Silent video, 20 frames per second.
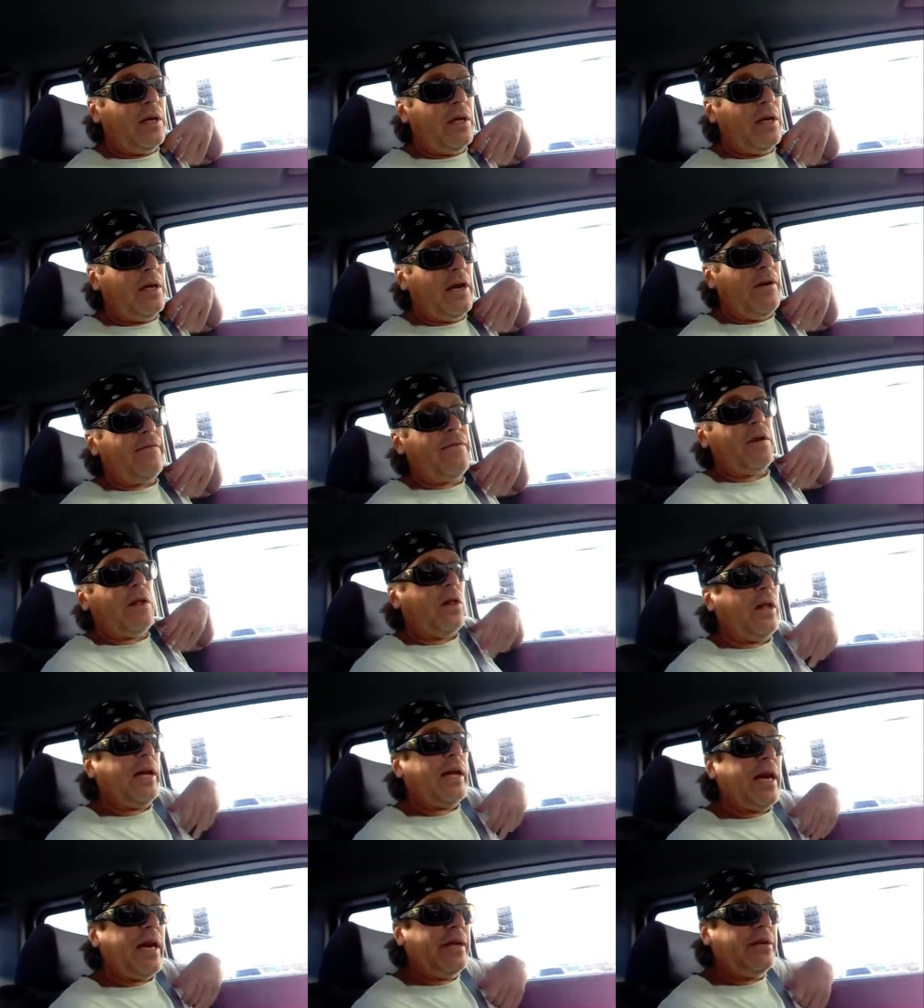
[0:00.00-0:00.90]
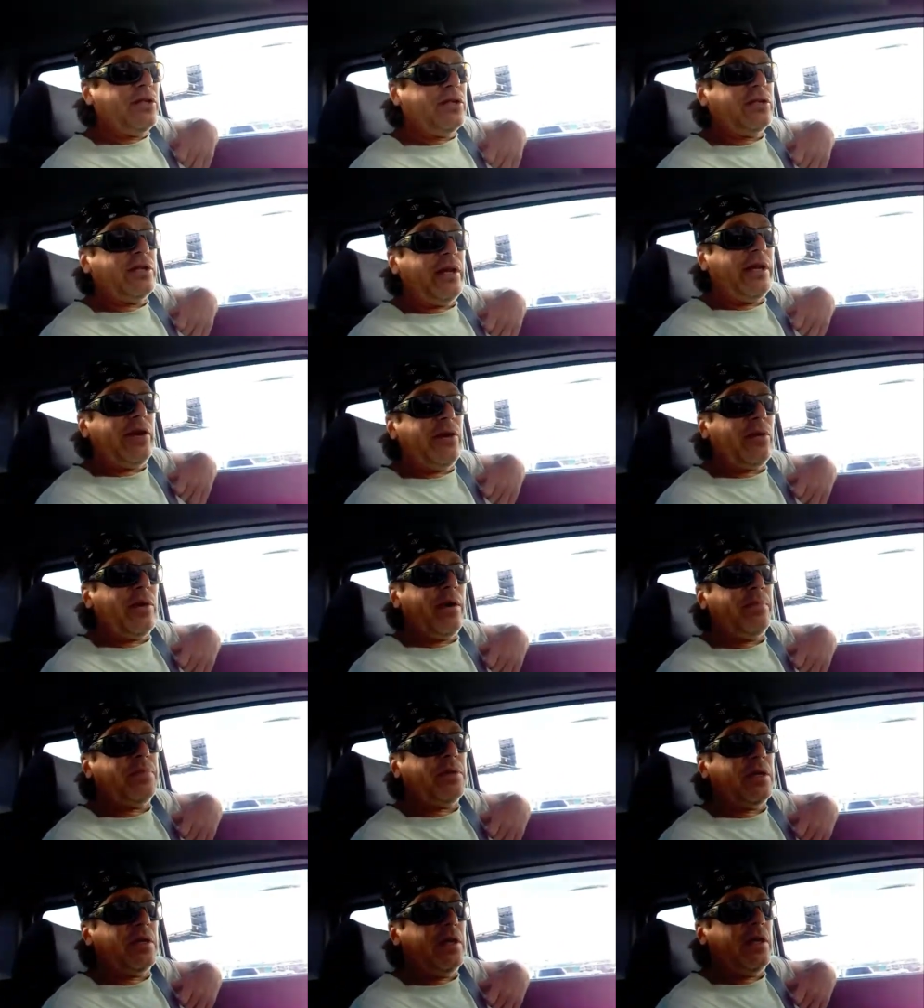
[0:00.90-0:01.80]
and I felt like I had just
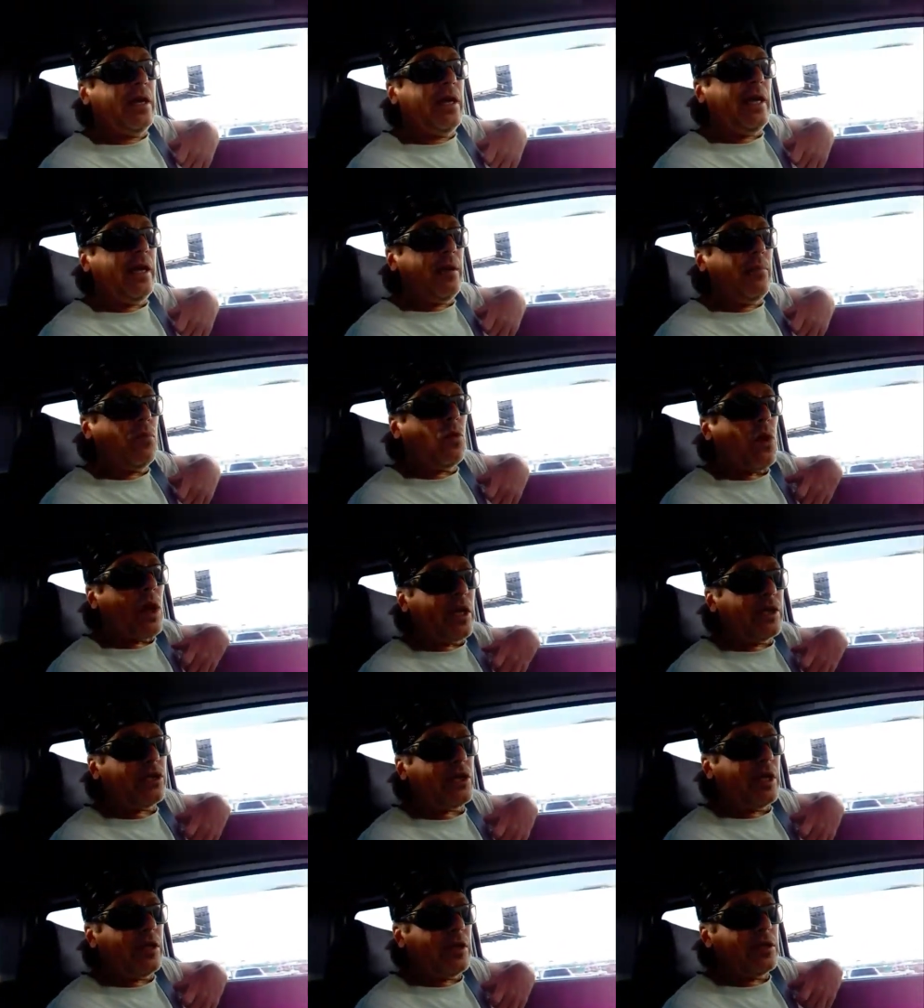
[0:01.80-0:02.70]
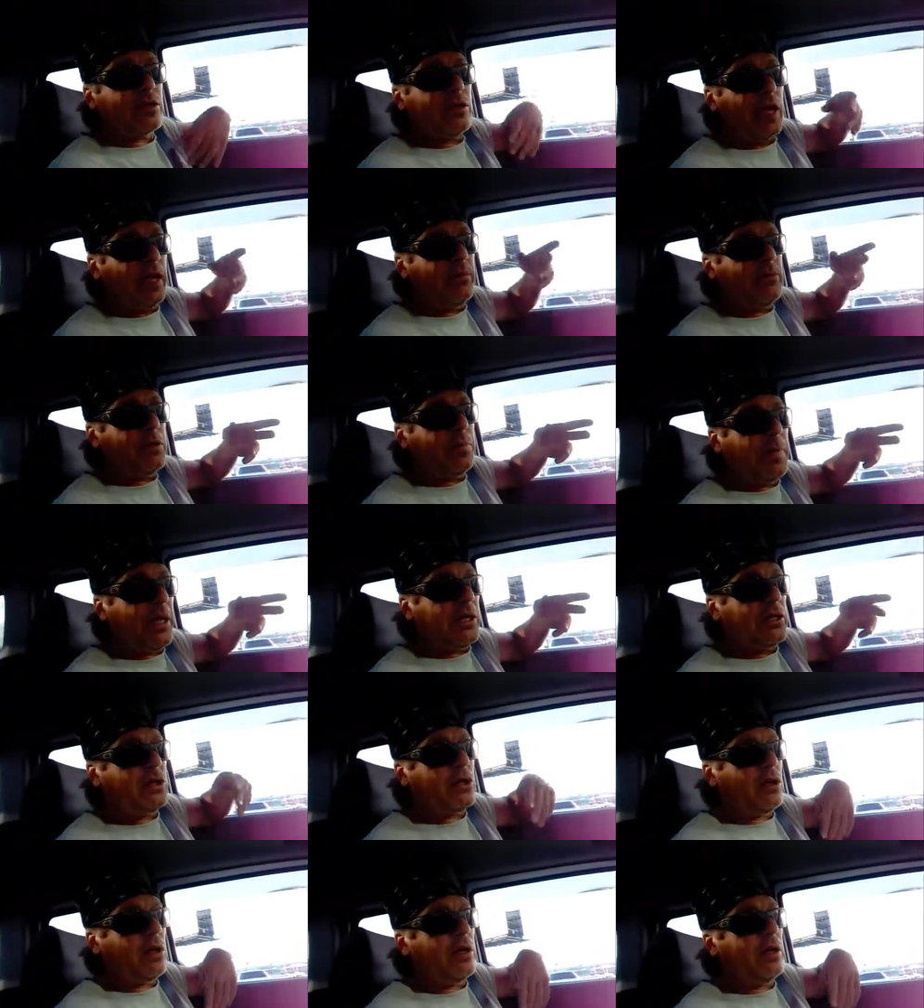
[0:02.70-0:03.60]
interrupted him watching the same
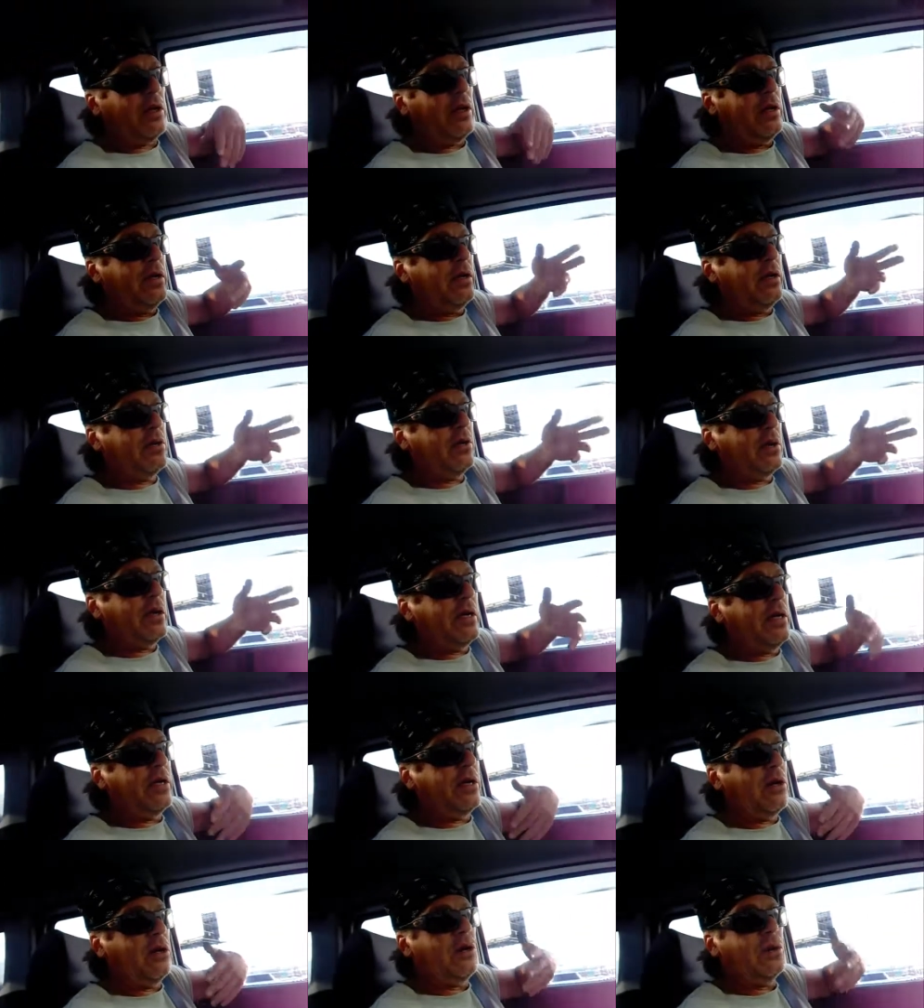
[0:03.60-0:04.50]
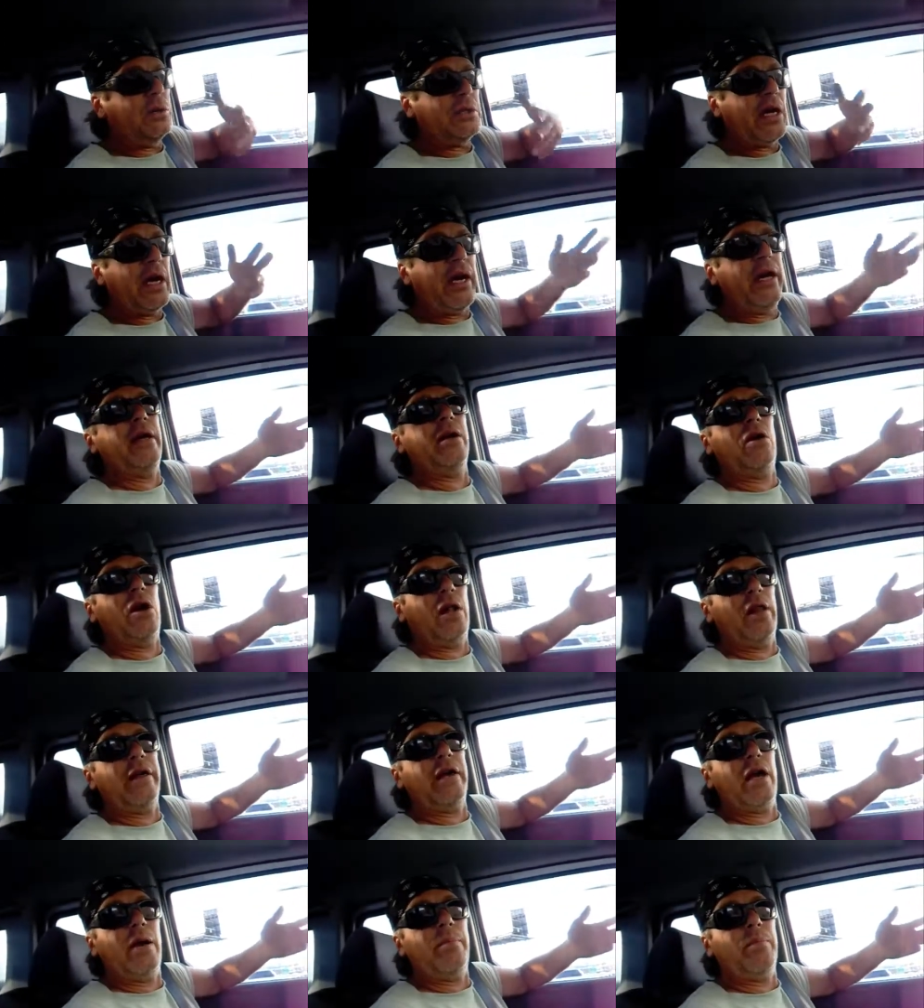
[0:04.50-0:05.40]
special, and uh, you know who was I
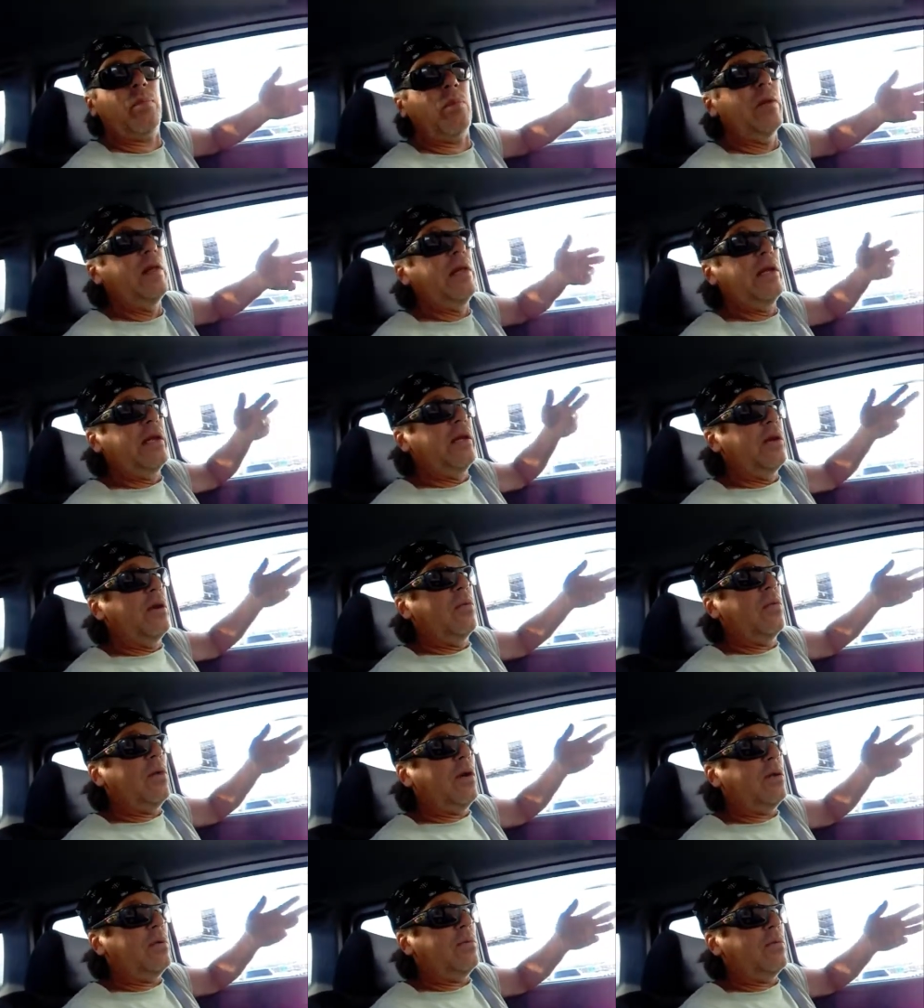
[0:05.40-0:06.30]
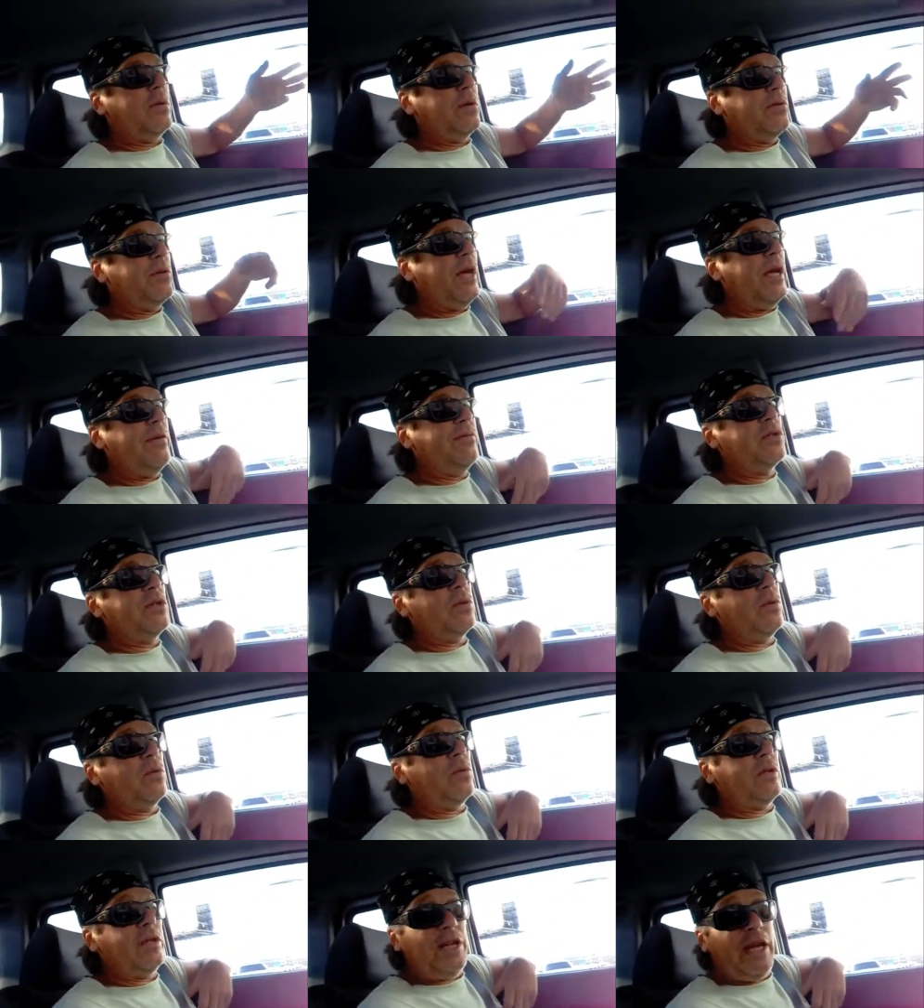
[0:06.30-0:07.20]
calling up while while Dave's
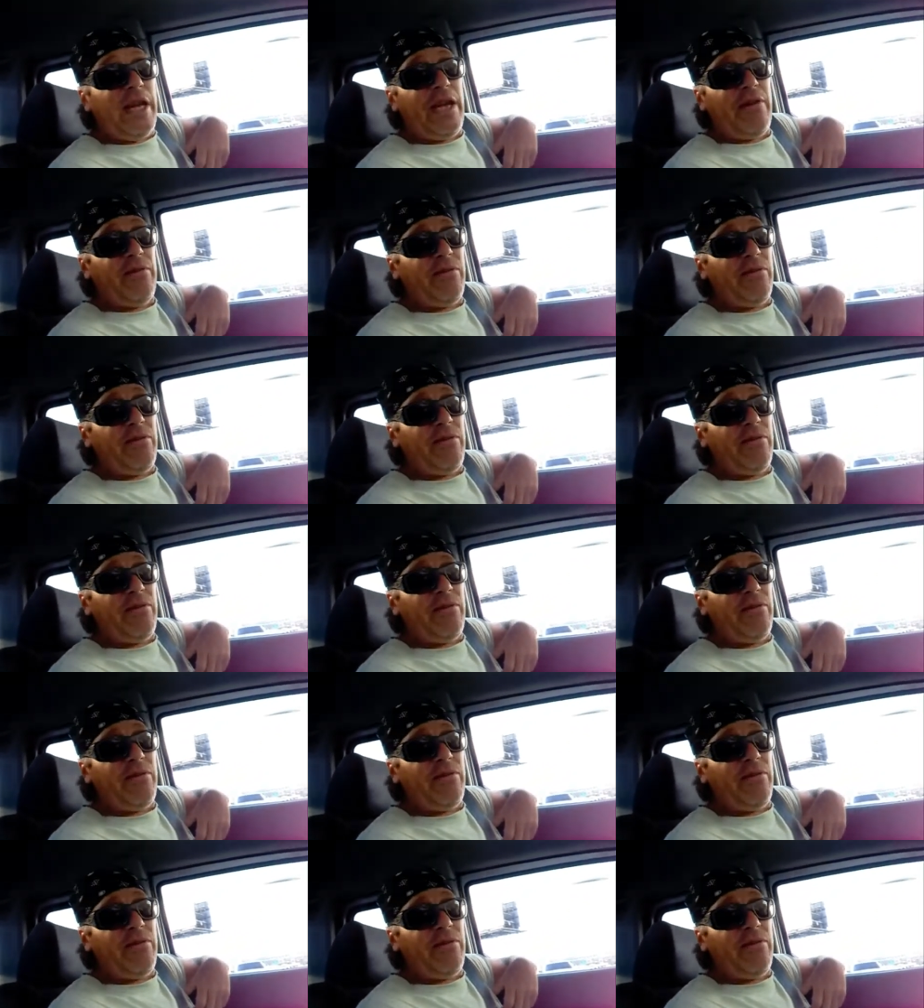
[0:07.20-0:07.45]
Dave